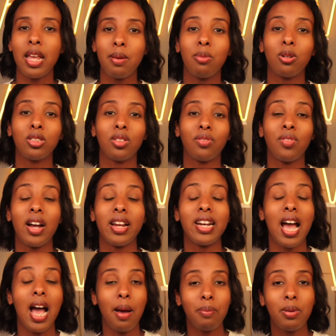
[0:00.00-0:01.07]
able to find
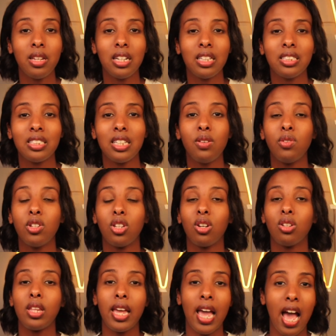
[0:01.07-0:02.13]
happiness, even though
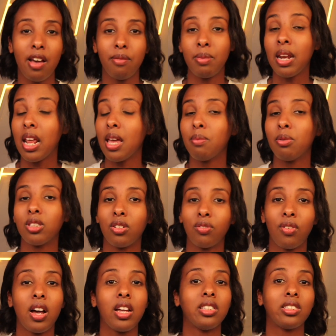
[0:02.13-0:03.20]
they have been able to
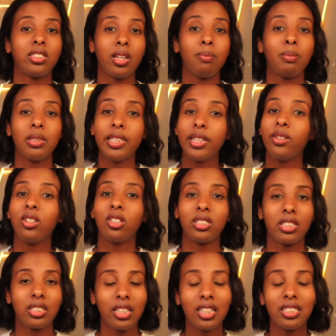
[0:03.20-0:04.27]
find some material
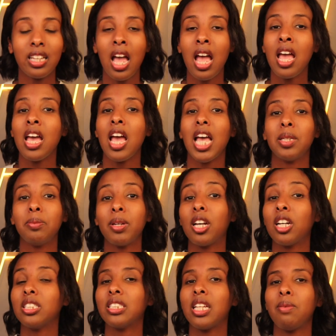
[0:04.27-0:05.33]
success, is
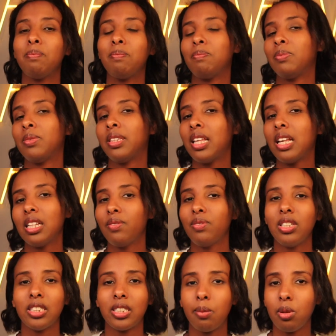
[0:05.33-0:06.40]
because they live
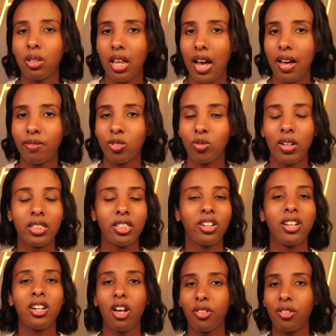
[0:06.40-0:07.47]
these double lives, right?
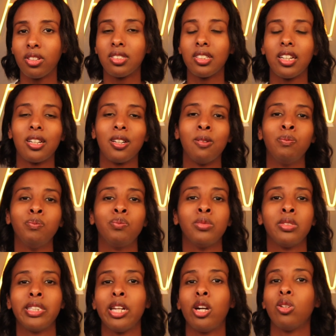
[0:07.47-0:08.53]
They're inauthentic.
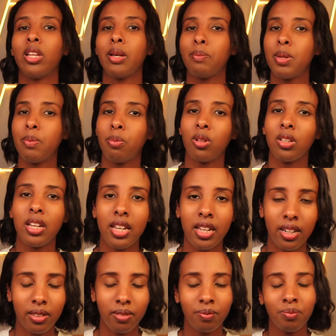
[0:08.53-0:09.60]
They don't let people
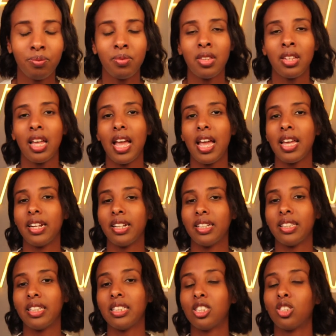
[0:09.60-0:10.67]
in.
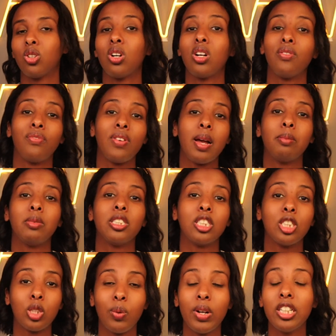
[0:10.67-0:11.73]
And this sort of family
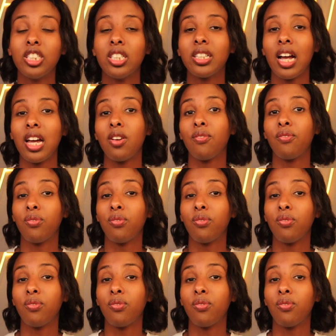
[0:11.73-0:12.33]
situation kind of